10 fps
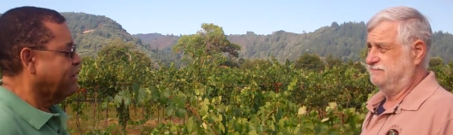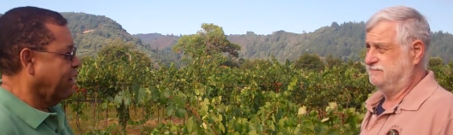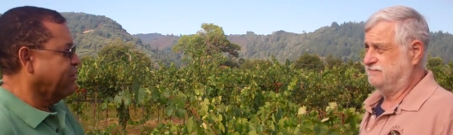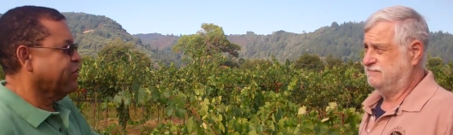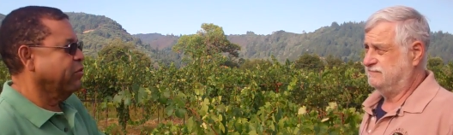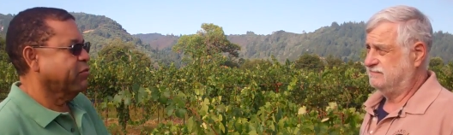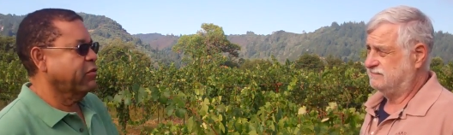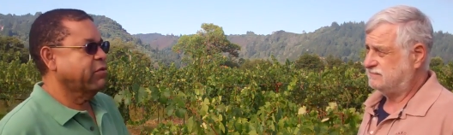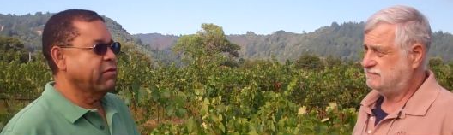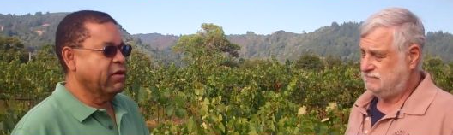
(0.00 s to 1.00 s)
Speaker 1: going to ask you,
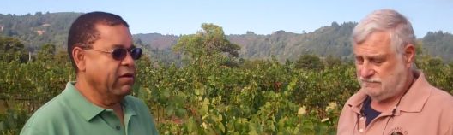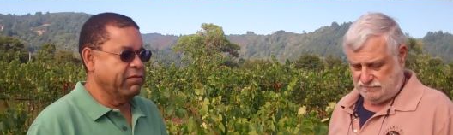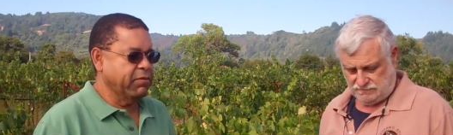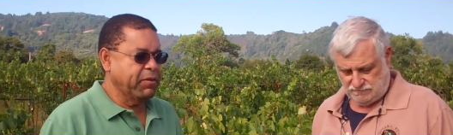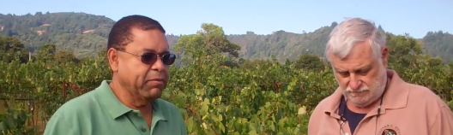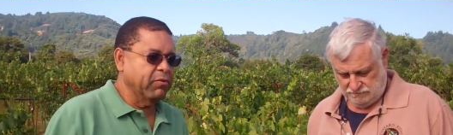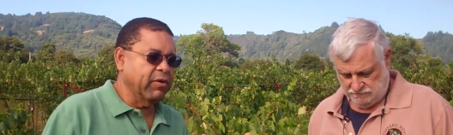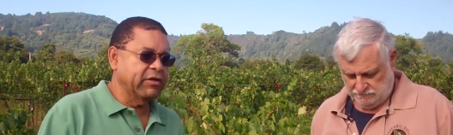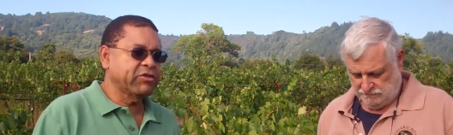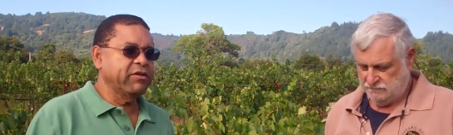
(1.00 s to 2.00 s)
to, to give the people
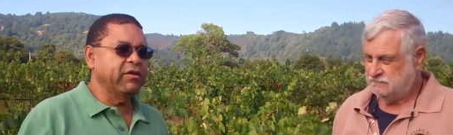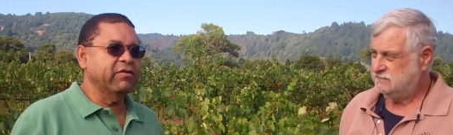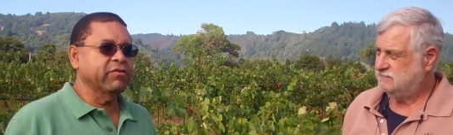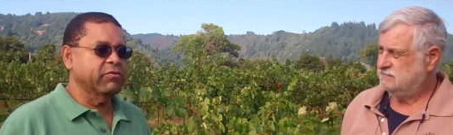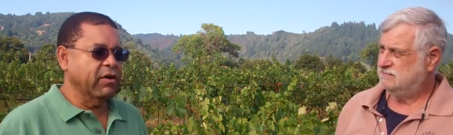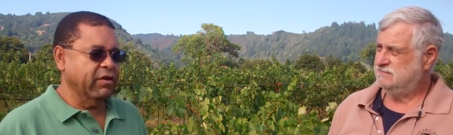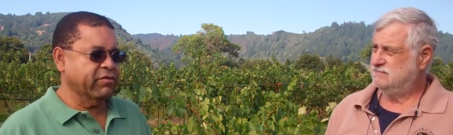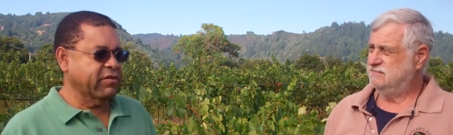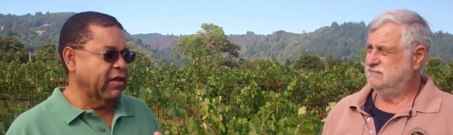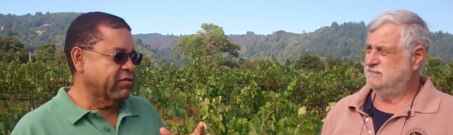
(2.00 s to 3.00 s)
watching this a, a,
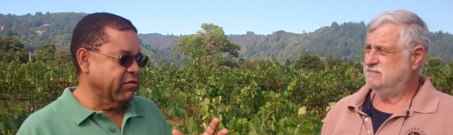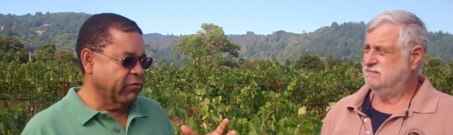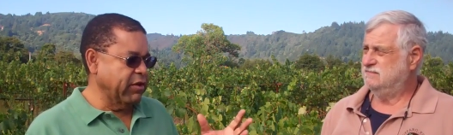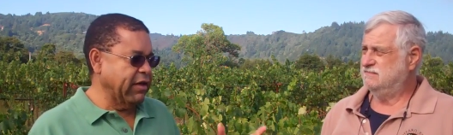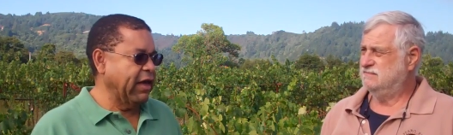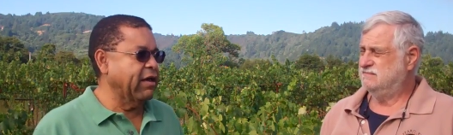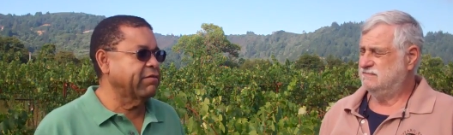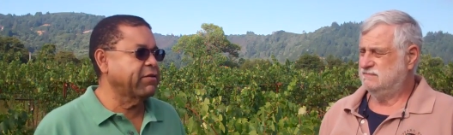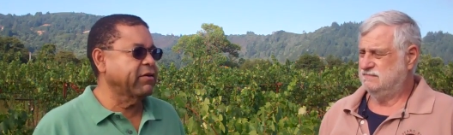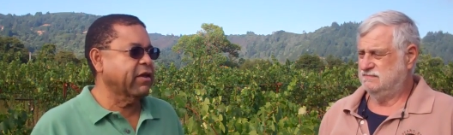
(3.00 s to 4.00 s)
sense of what you
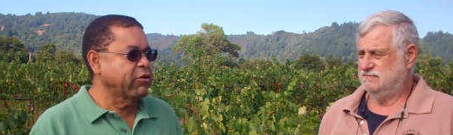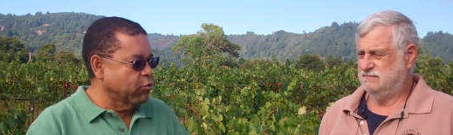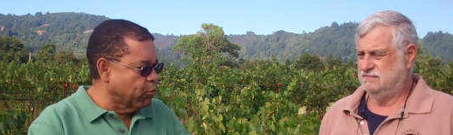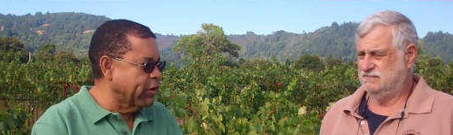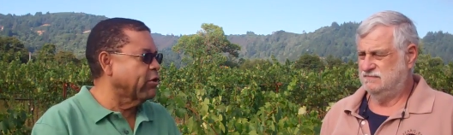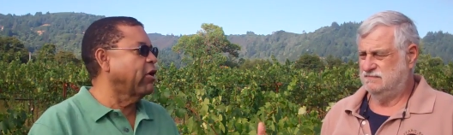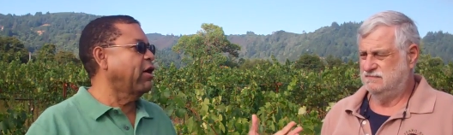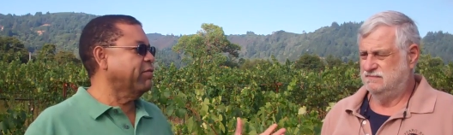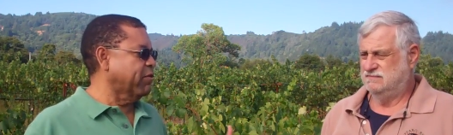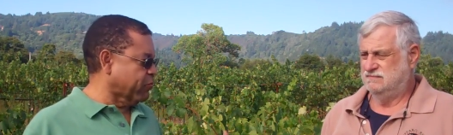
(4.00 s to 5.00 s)
have here, can you reel
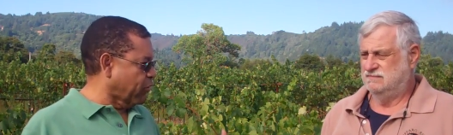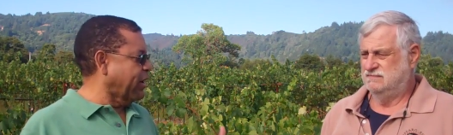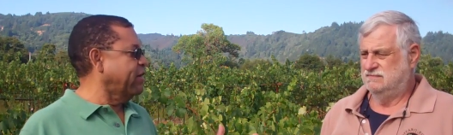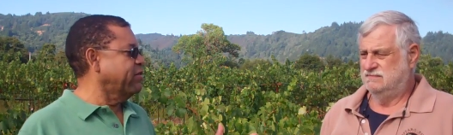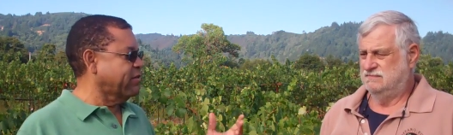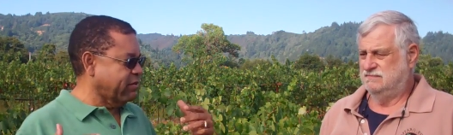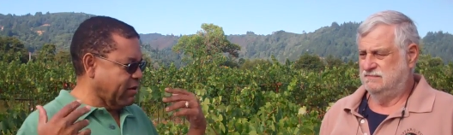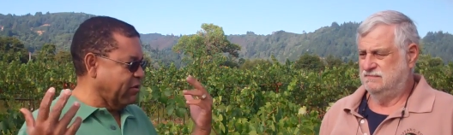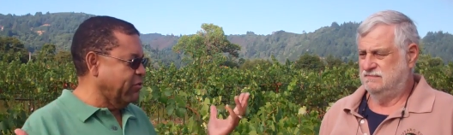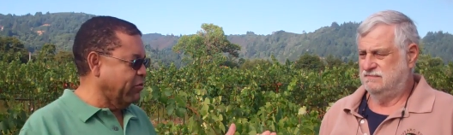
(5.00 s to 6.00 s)
off the varieties? Uh,
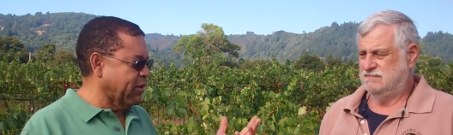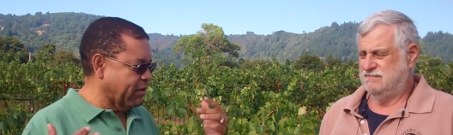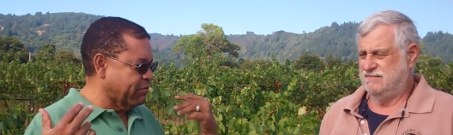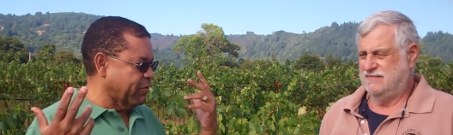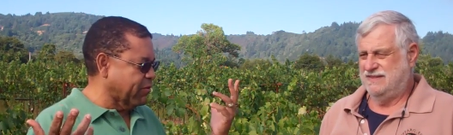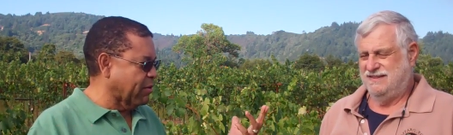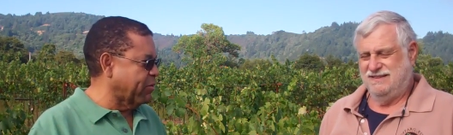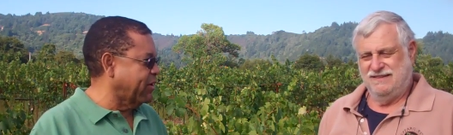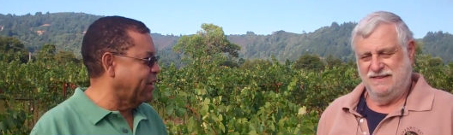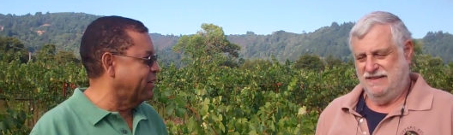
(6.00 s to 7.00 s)
can you do that from the top
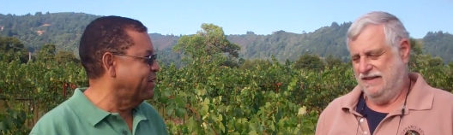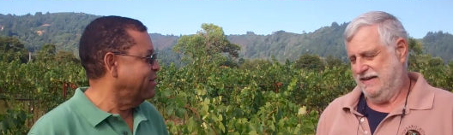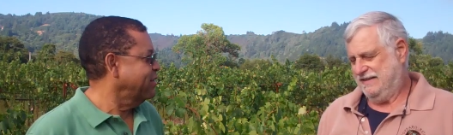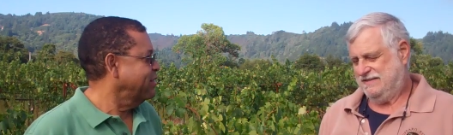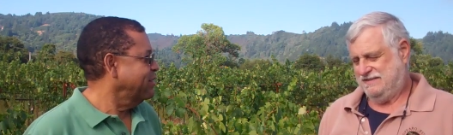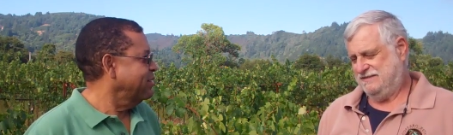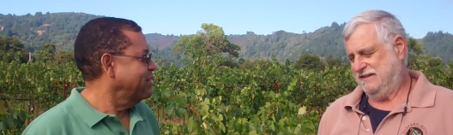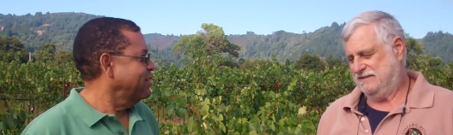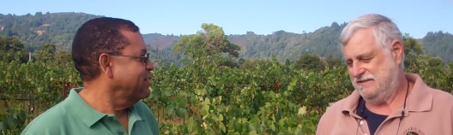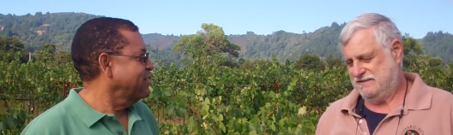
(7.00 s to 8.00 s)
of your head? It's
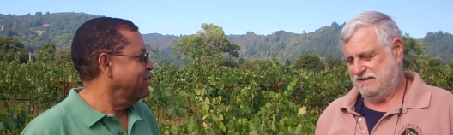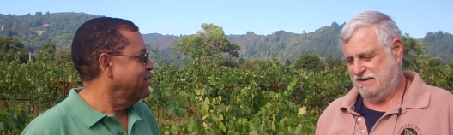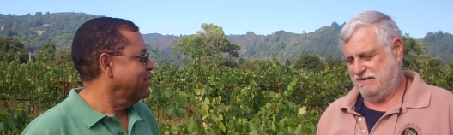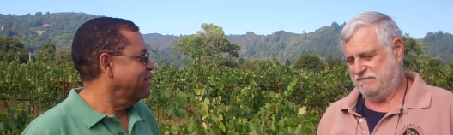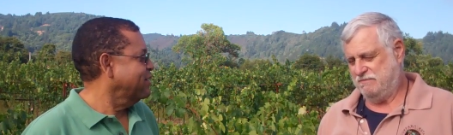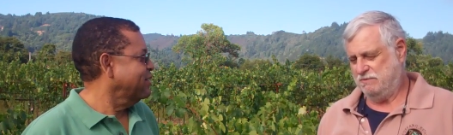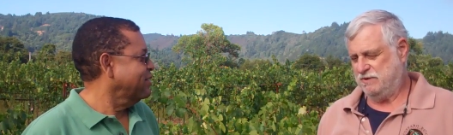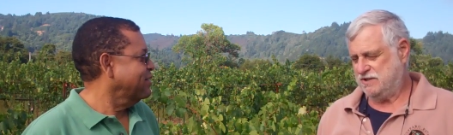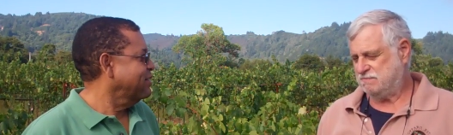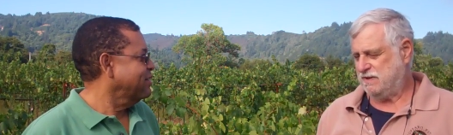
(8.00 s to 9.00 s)
it's hard for me.
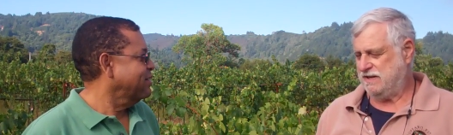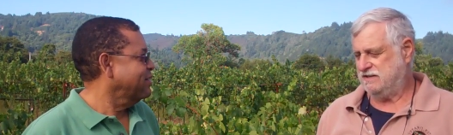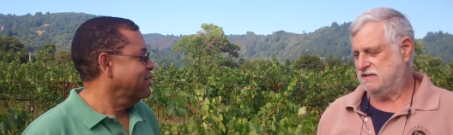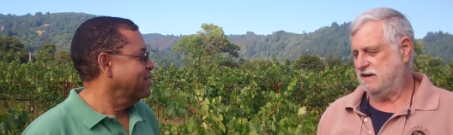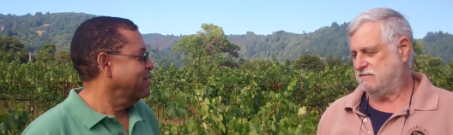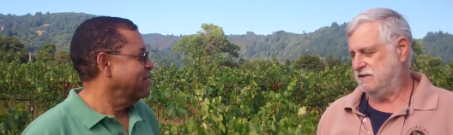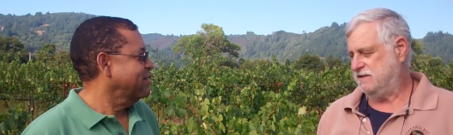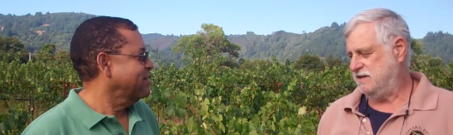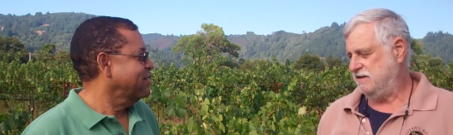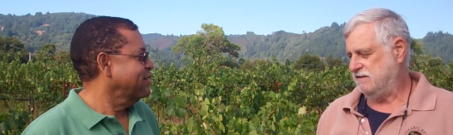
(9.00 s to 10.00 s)
We just planted
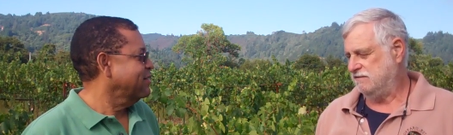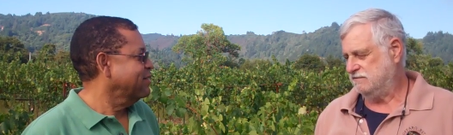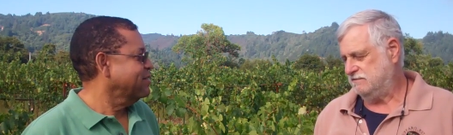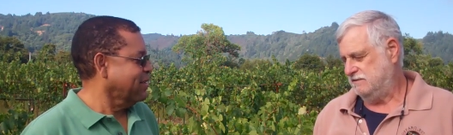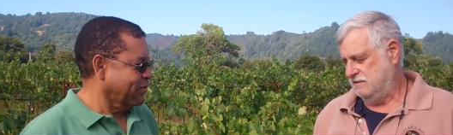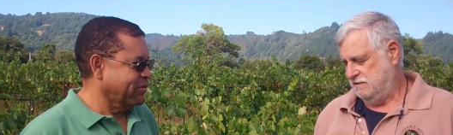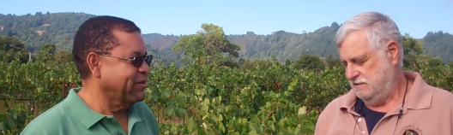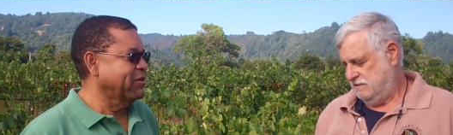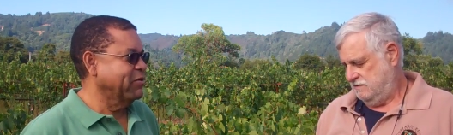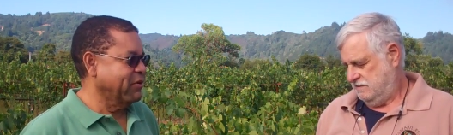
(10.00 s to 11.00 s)
Sagrantino.
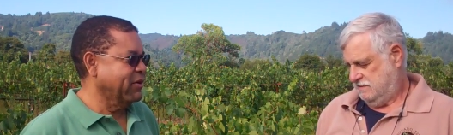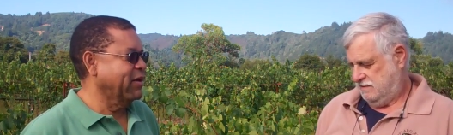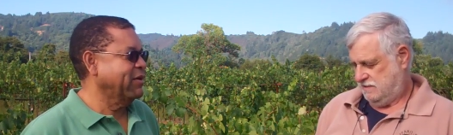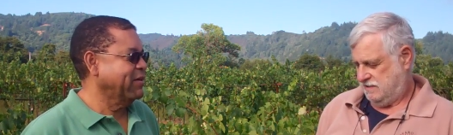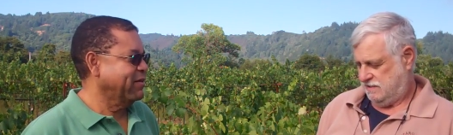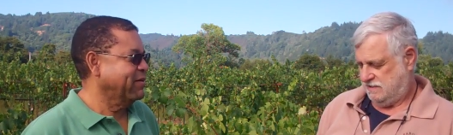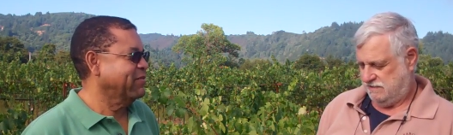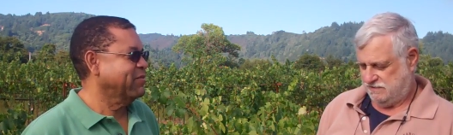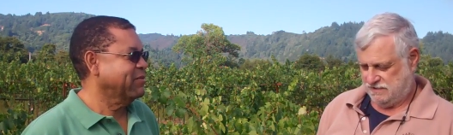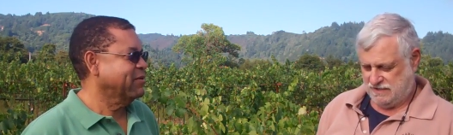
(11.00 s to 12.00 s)
Sagrantino, okay. Uh,
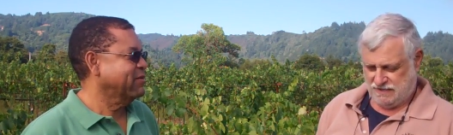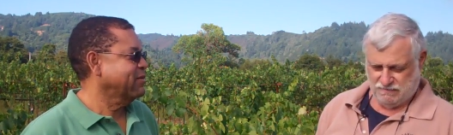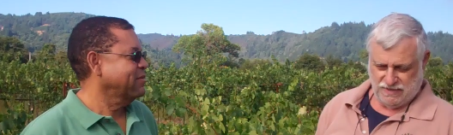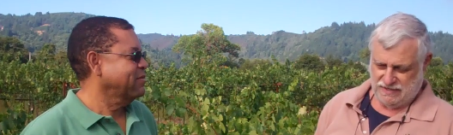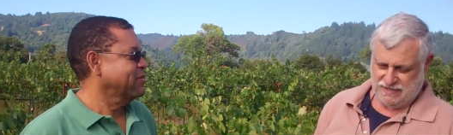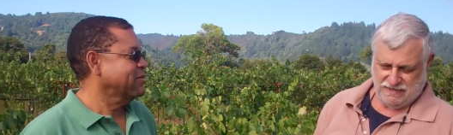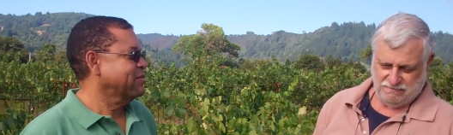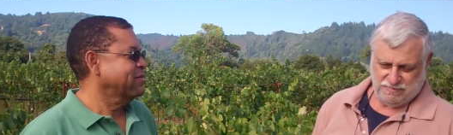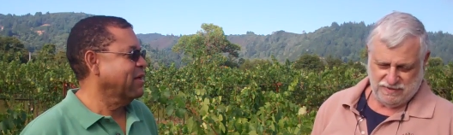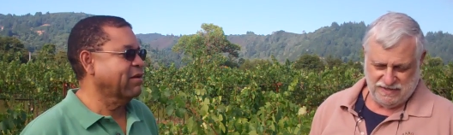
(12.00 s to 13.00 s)
there's another one I can't
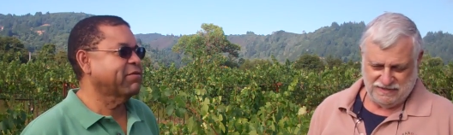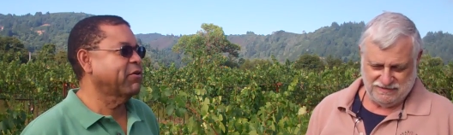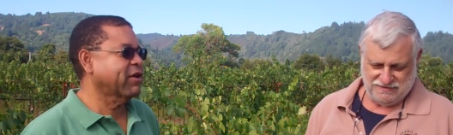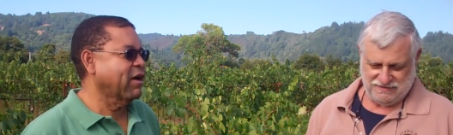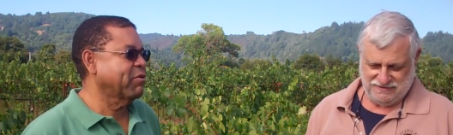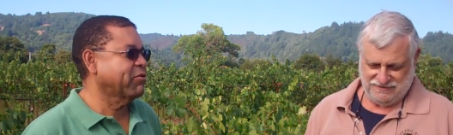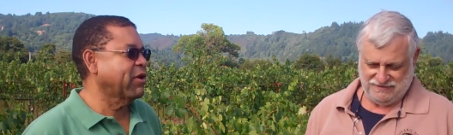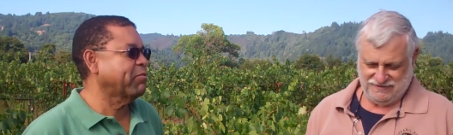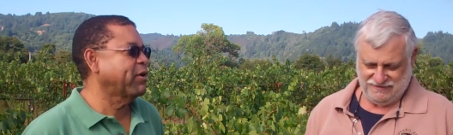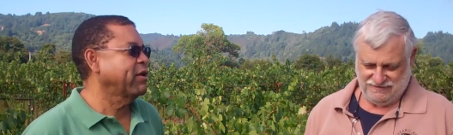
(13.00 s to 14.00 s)
even pronounce. Not a very common
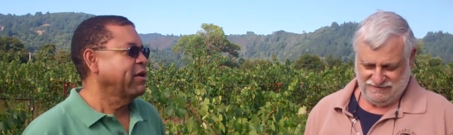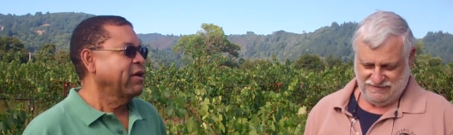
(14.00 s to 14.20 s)
grape, but,